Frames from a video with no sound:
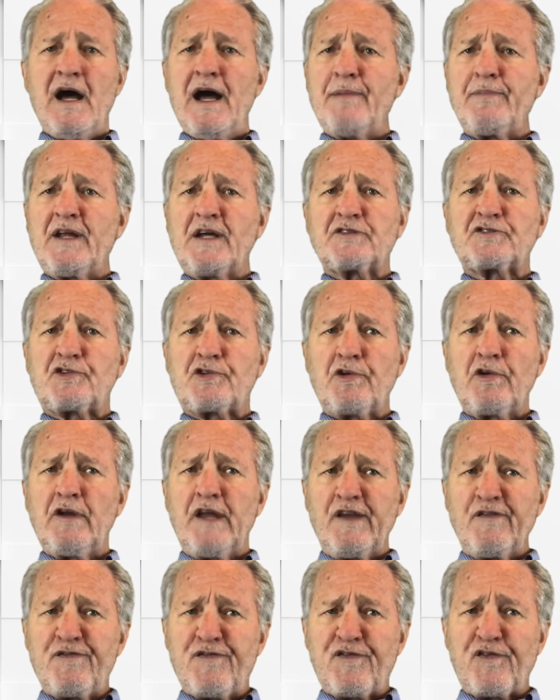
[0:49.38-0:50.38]
I'm not
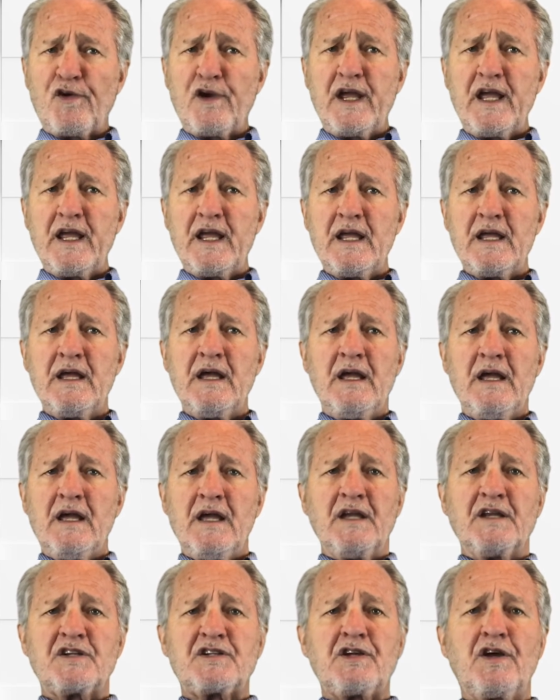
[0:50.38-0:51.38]
truly free
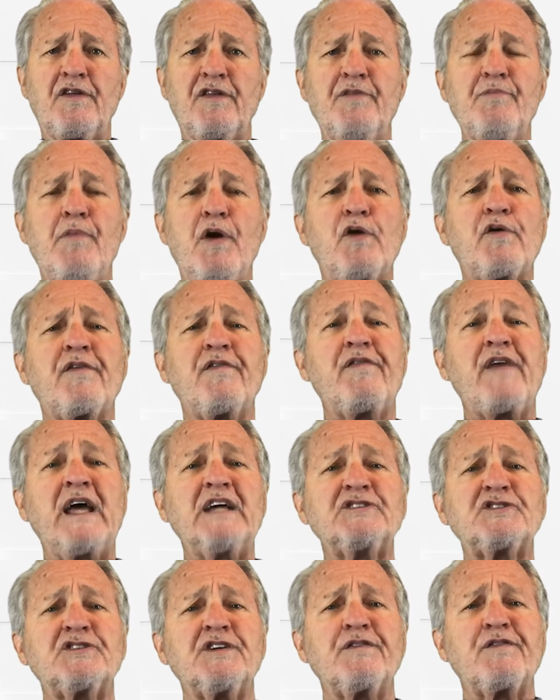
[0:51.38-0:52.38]
until the
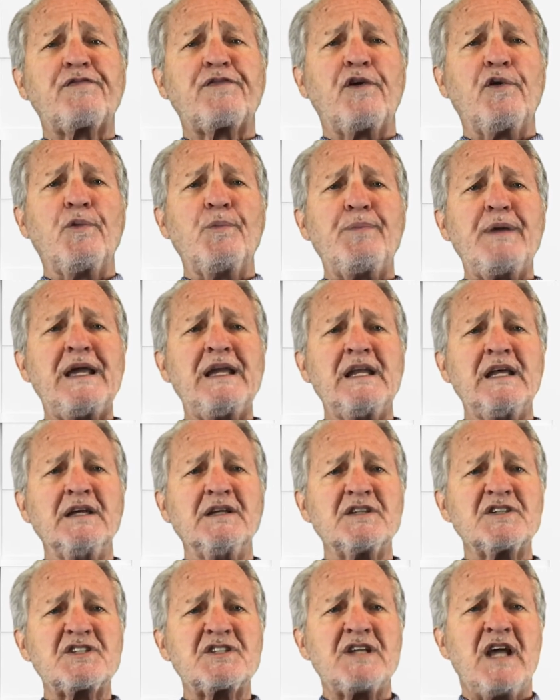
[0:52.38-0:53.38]
motivation for
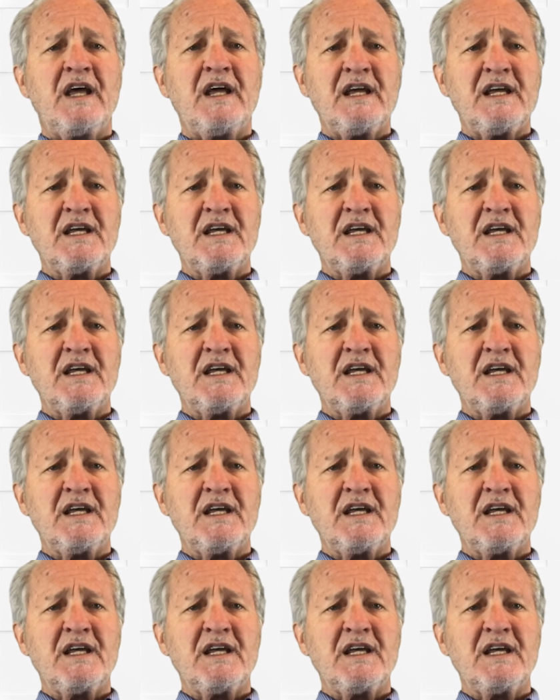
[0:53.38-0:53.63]
obedience